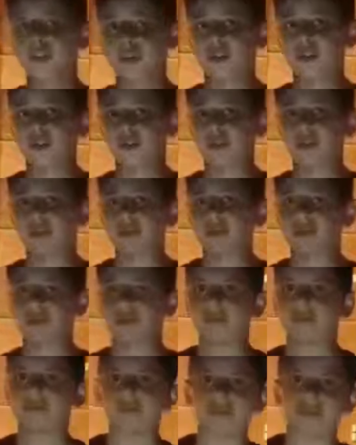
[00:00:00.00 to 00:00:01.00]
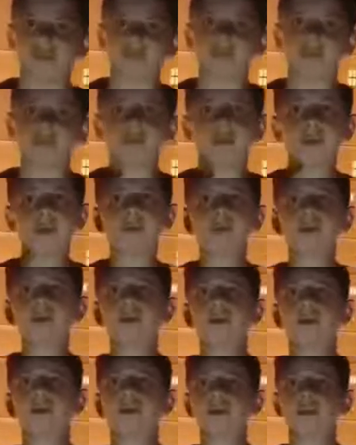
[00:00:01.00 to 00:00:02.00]
to the string theory.
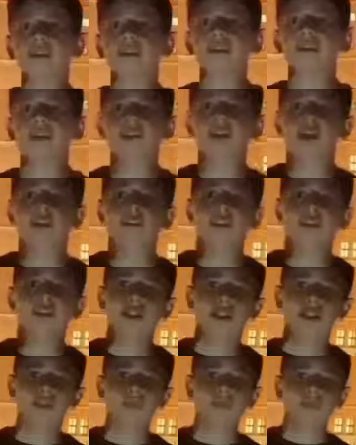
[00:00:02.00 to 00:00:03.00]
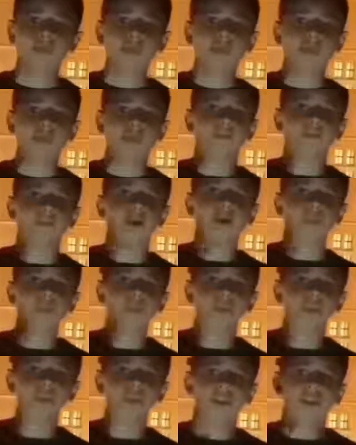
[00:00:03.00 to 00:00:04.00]
But Newton also discovered that the
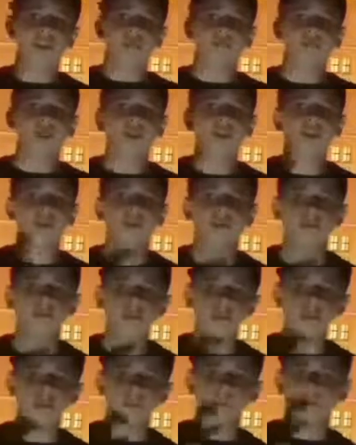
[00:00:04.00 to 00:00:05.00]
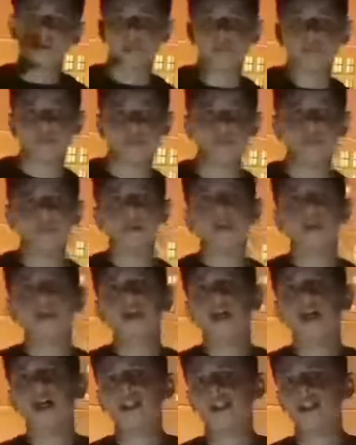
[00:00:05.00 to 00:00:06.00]
motion of objects is relative to the
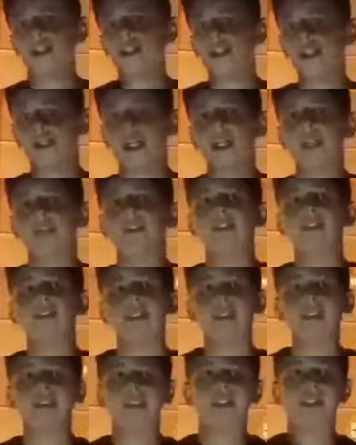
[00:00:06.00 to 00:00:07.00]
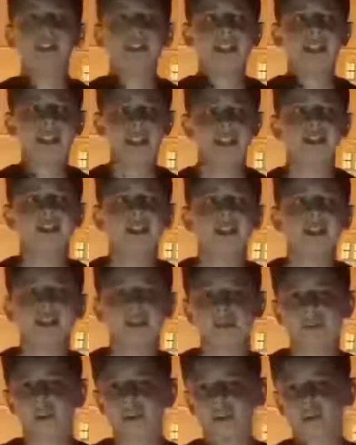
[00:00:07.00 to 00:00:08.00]
observer, as he said in
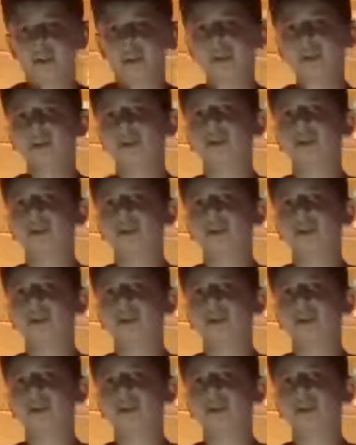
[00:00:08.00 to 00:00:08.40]
his theory of